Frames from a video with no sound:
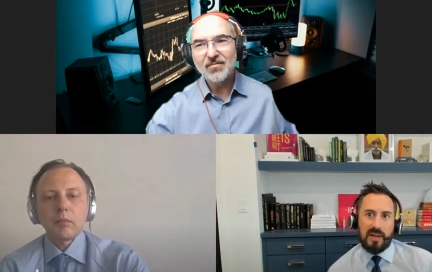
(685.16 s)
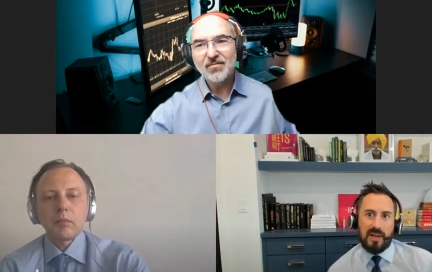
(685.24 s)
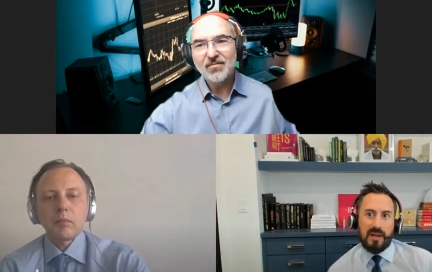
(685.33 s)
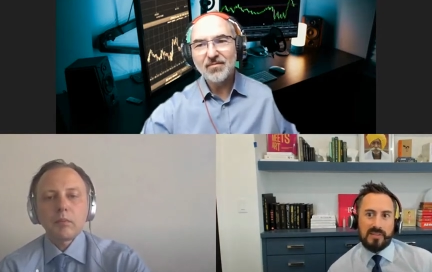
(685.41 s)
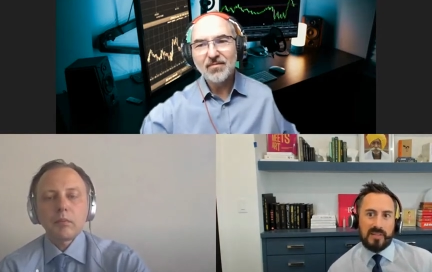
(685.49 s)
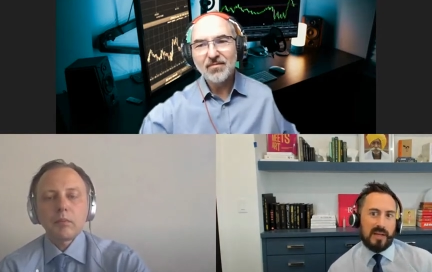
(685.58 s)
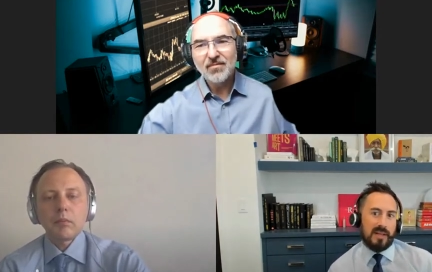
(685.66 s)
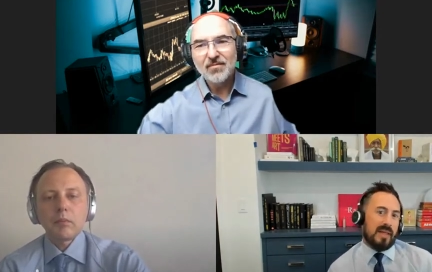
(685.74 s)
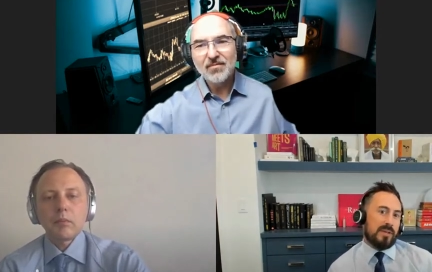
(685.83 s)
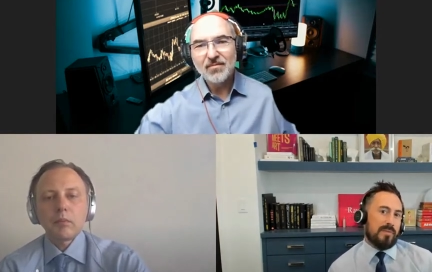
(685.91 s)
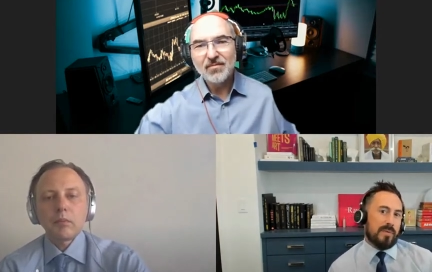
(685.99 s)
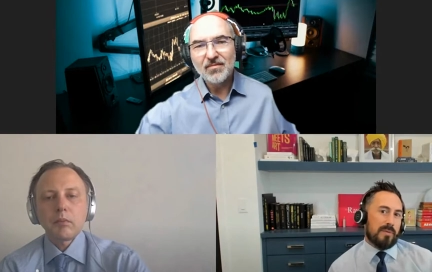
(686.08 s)
Speaker 1: outside of
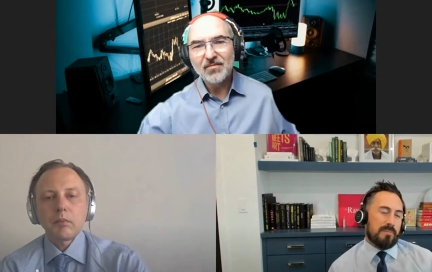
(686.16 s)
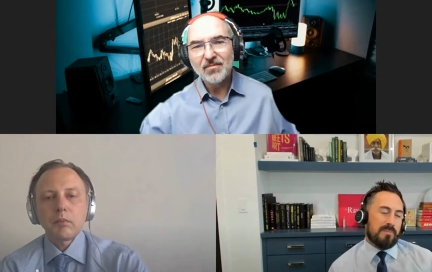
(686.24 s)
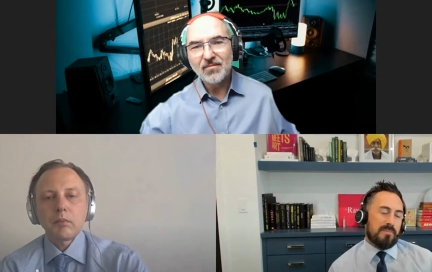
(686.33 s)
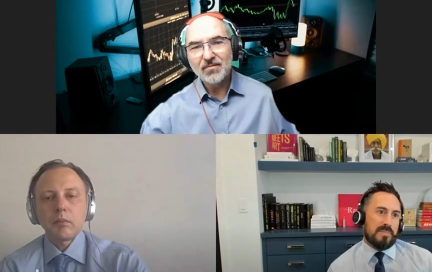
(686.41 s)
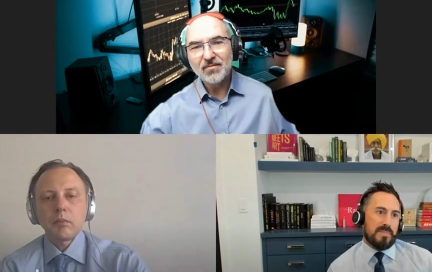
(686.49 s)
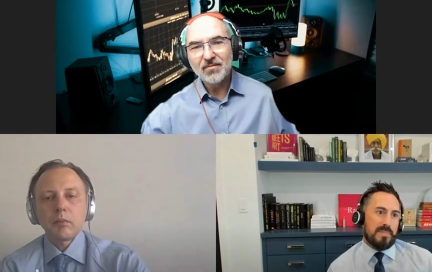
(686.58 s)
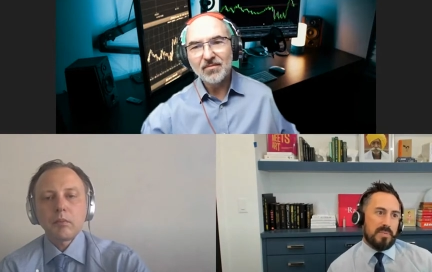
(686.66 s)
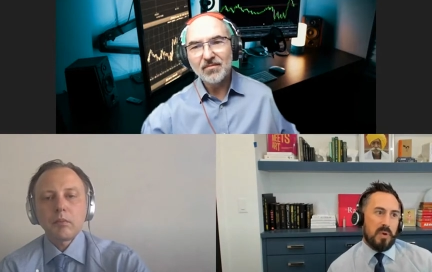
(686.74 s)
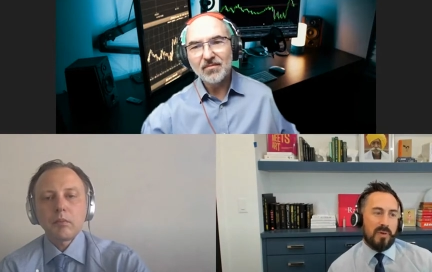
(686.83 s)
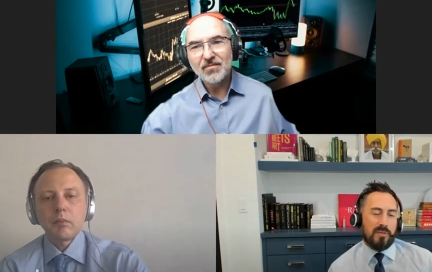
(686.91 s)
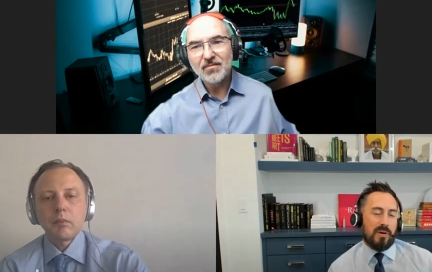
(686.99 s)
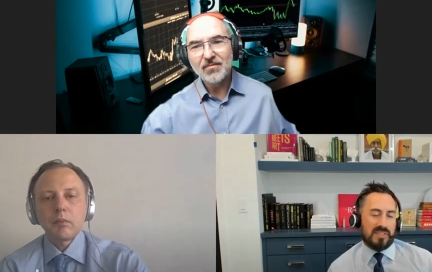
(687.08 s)
that you have a
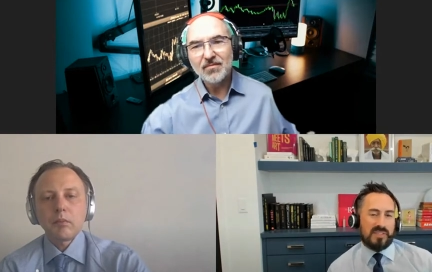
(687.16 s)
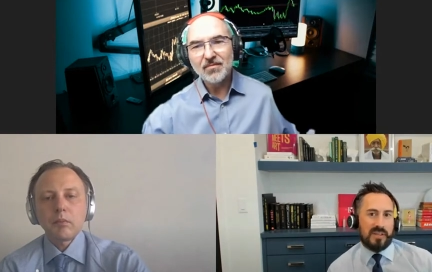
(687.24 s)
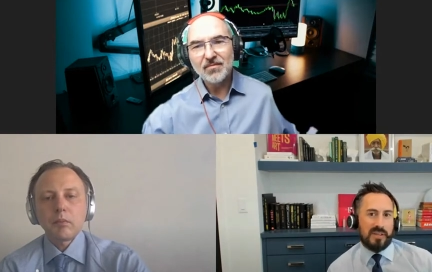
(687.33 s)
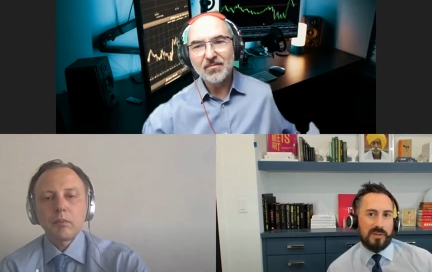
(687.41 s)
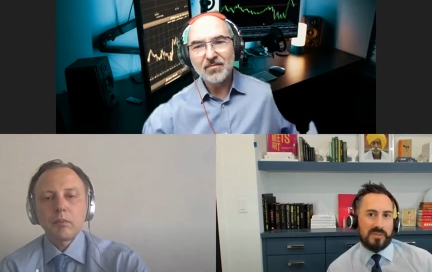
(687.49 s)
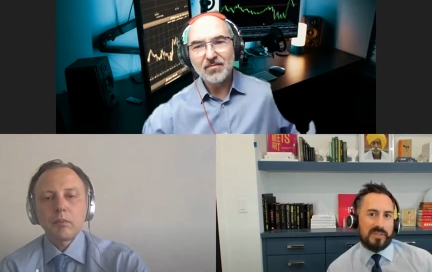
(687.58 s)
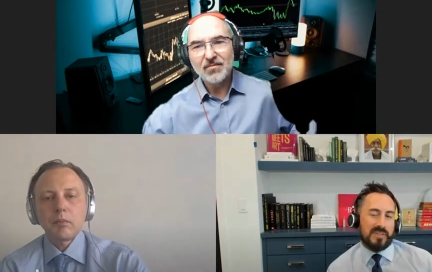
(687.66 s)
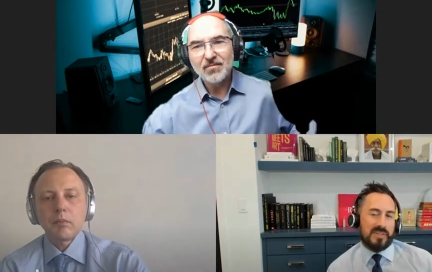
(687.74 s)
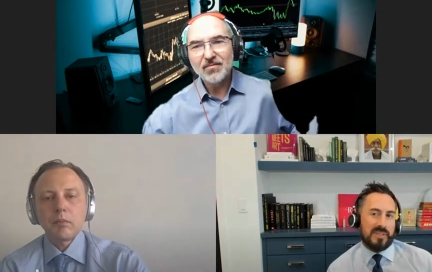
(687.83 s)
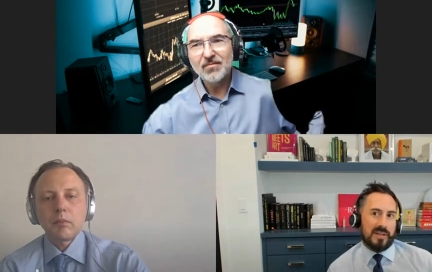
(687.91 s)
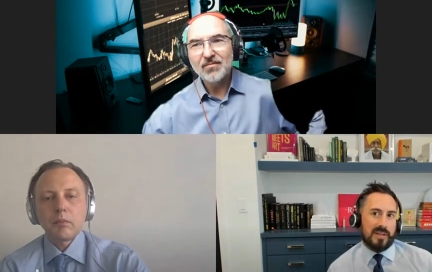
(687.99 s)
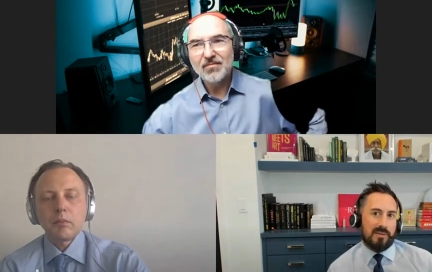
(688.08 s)
you have a lot of skills
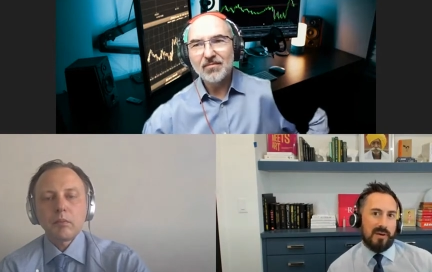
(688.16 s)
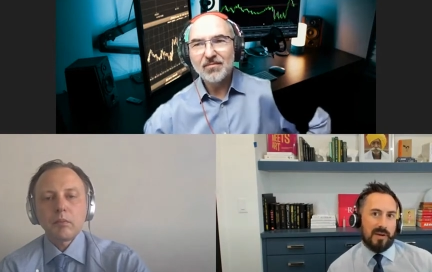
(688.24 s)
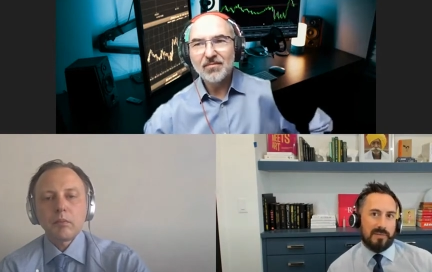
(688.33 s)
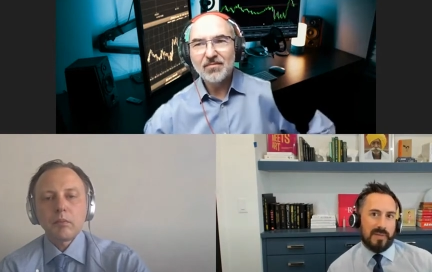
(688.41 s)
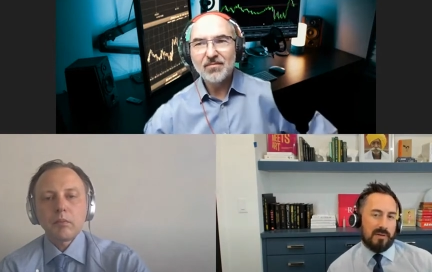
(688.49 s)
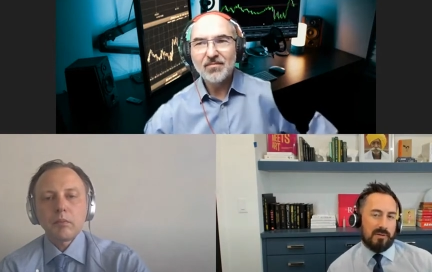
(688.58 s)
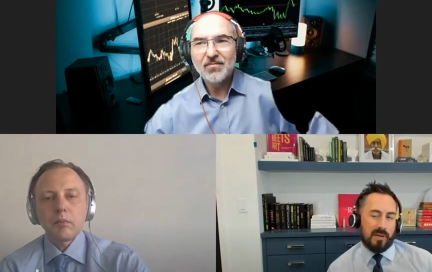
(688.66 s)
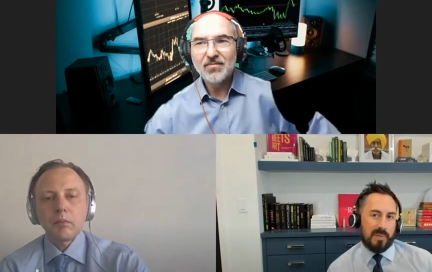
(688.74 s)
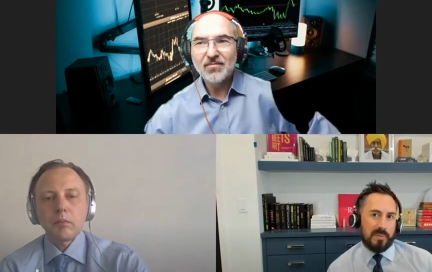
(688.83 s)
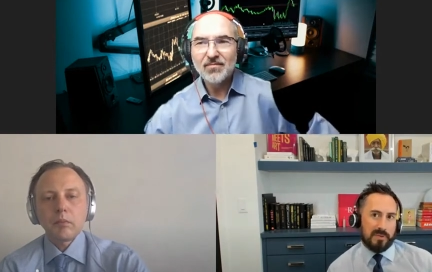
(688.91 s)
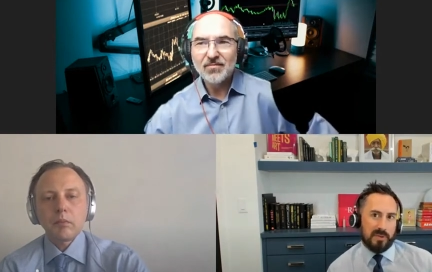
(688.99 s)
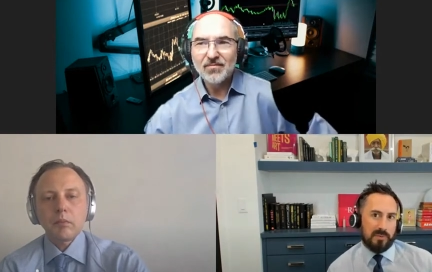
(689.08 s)
and, and a lot of that a lot of
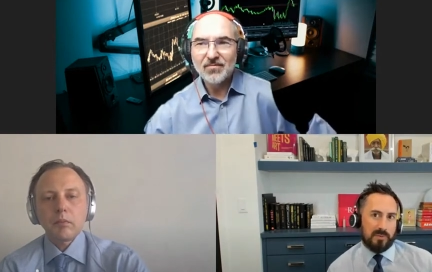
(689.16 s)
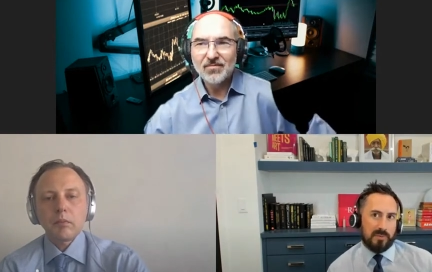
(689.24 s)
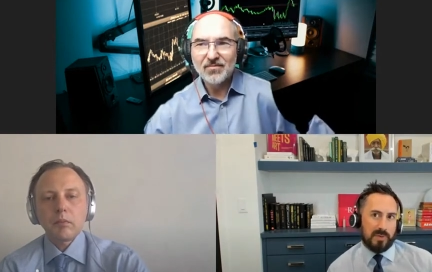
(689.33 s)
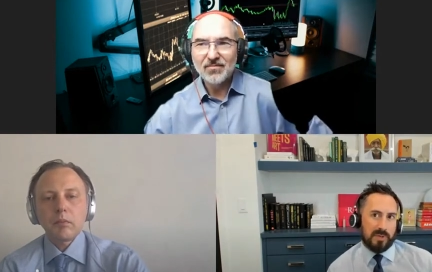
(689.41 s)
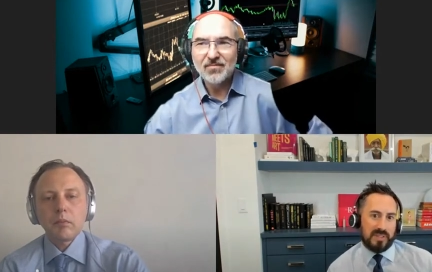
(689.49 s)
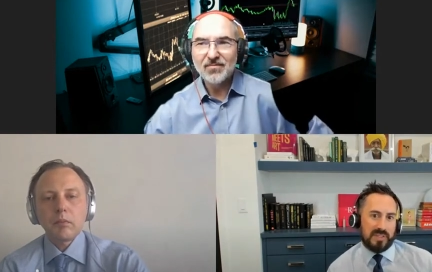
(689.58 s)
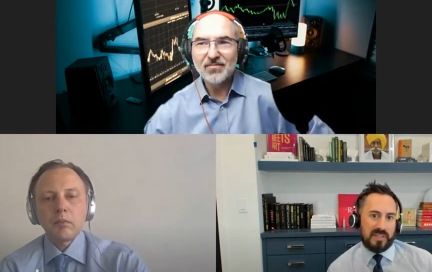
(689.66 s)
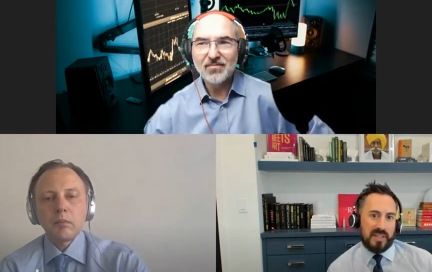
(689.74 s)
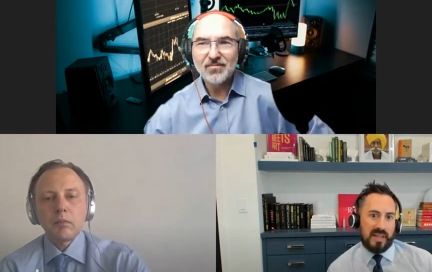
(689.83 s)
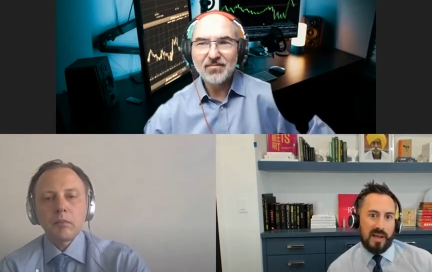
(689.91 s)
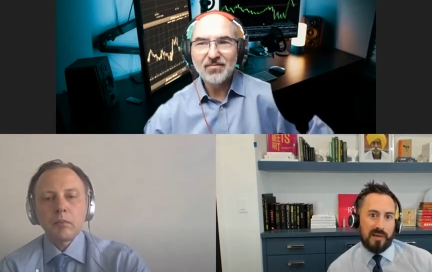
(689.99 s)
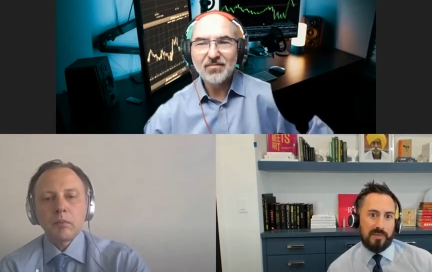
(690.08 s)
people don't realize that
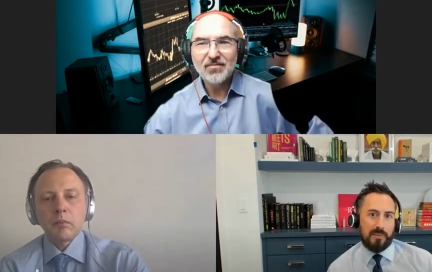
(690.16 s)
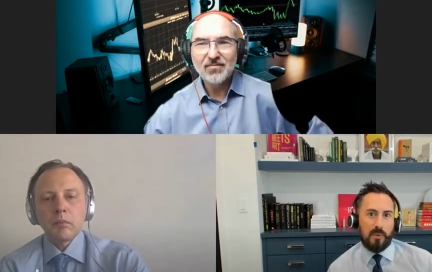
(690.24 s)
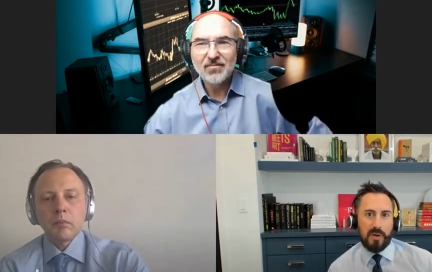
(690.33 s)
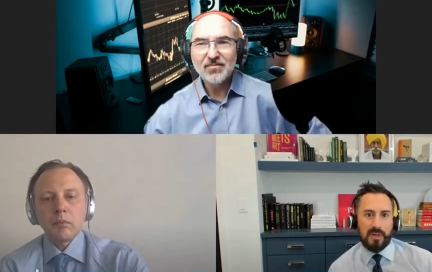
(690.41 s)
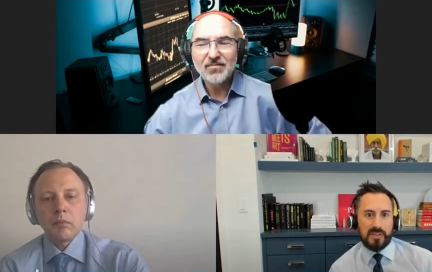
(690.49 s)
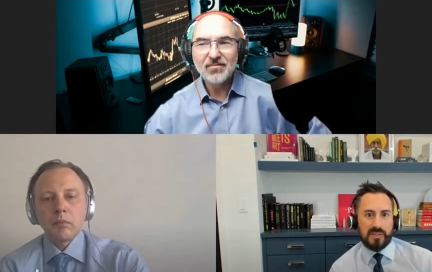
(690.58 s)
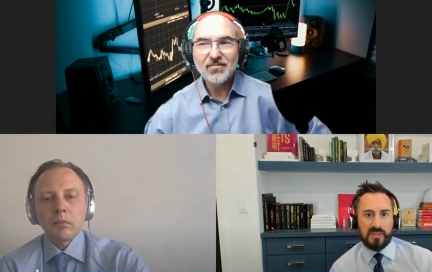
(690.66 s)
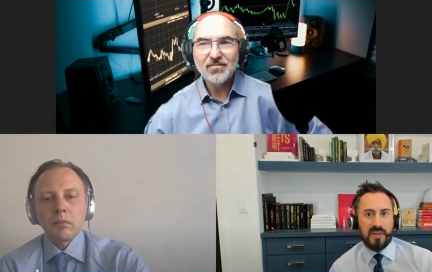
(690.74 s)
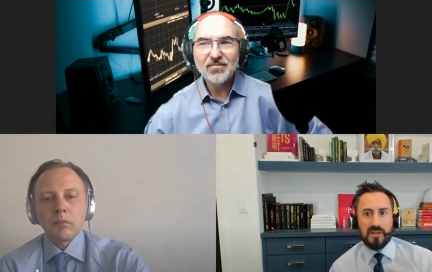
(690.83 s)
they have. And one, it's